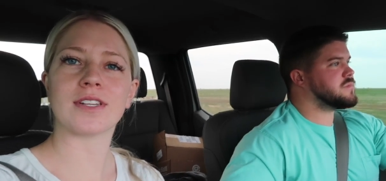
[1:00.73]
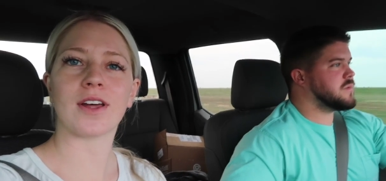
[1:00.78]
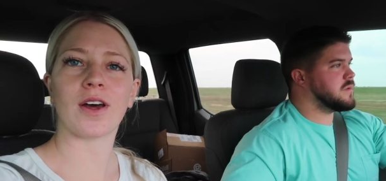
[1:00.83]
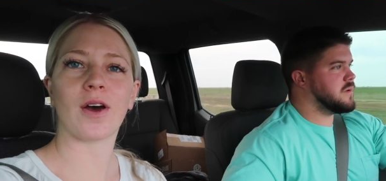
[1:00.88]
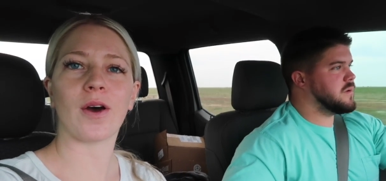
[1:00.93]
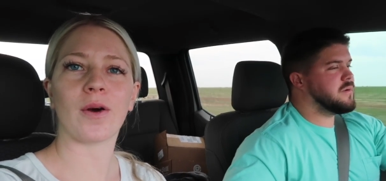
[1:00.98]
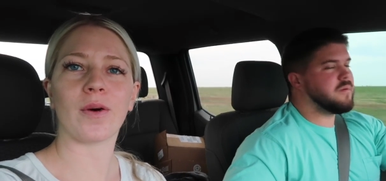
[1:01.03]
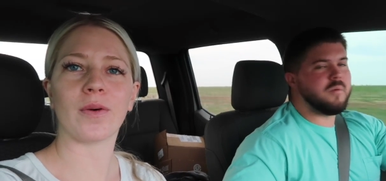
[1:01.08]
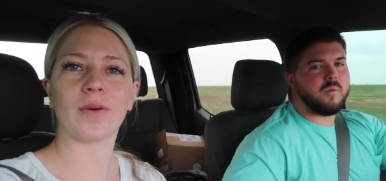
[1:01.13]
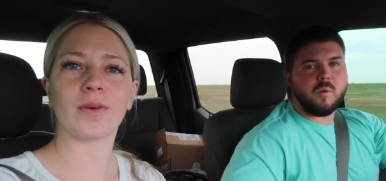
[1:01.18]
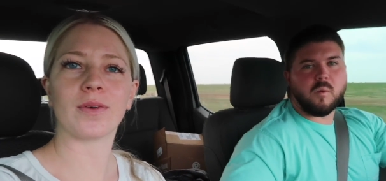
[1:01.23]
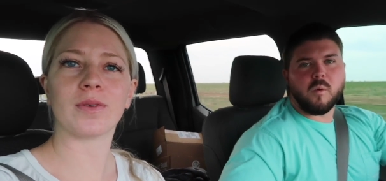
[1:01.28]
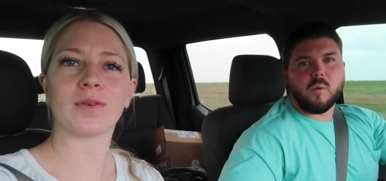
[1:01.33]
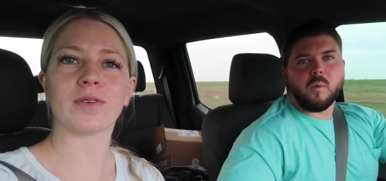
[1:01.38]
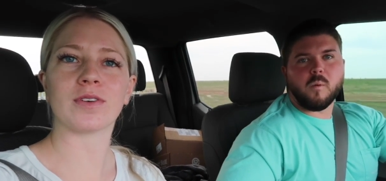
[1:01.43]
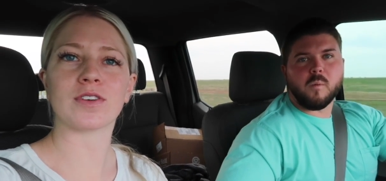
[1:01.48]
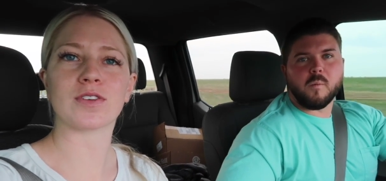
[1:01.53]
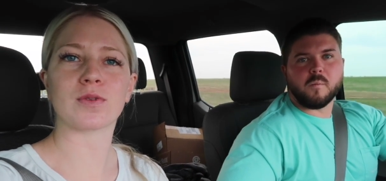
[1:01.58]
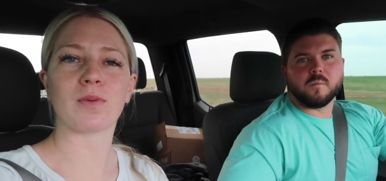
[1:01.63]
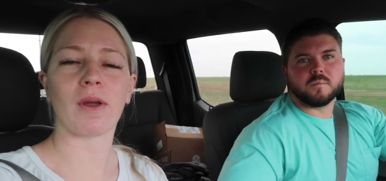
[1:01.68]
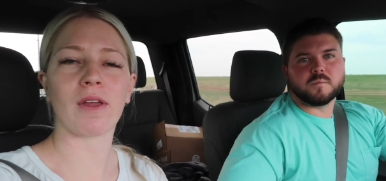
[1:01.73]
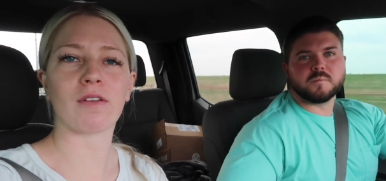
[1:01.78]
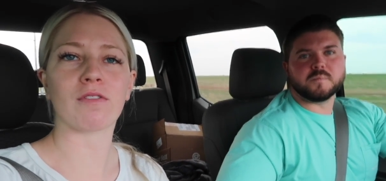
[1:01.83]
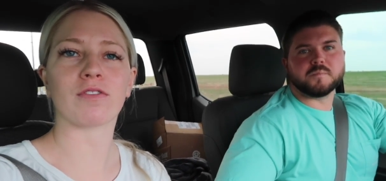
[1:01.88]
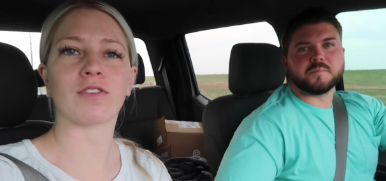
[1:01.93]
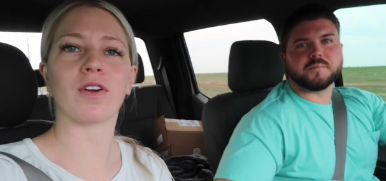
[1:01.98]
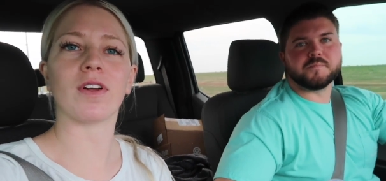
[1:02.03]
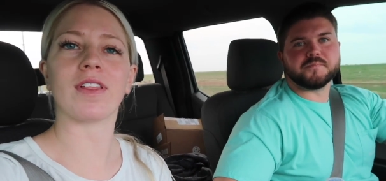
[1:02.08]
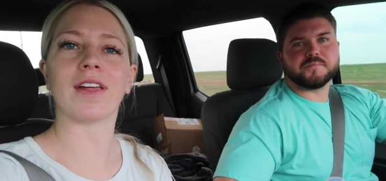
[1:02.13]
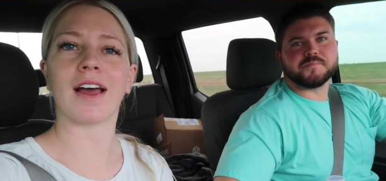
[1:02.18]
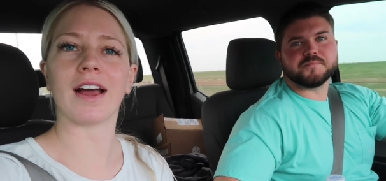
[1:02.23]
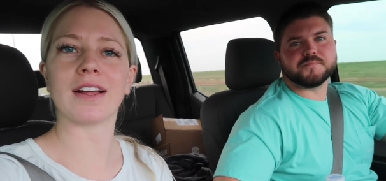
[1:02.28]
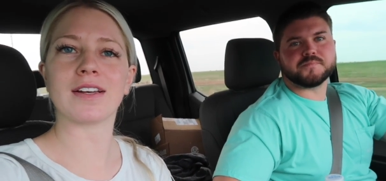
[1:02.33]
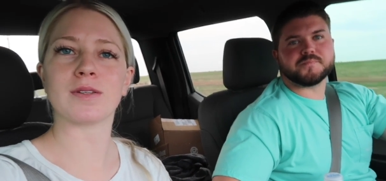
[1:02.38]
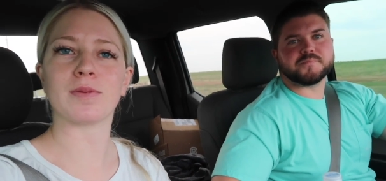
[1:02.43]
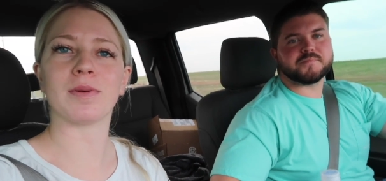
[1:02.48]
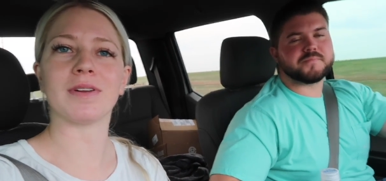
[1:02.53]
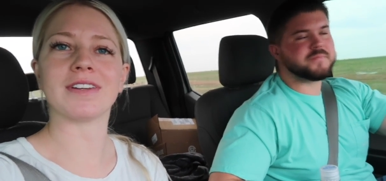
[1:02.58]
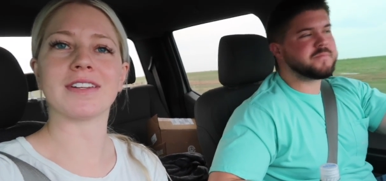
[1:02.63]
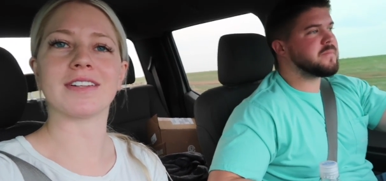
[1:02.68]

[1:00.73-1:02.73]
Speaker 1: so we're just waiting for all that to